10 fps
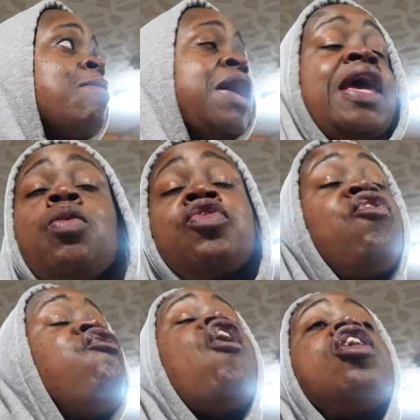My gait was
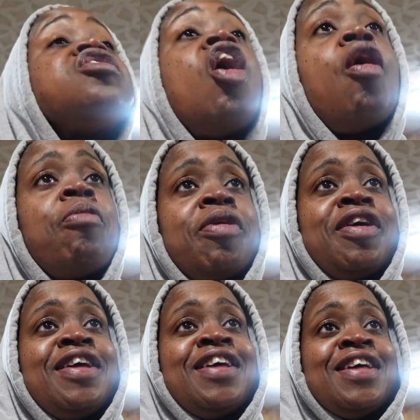fucked up.
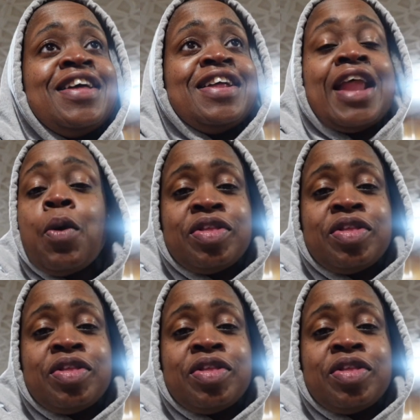Now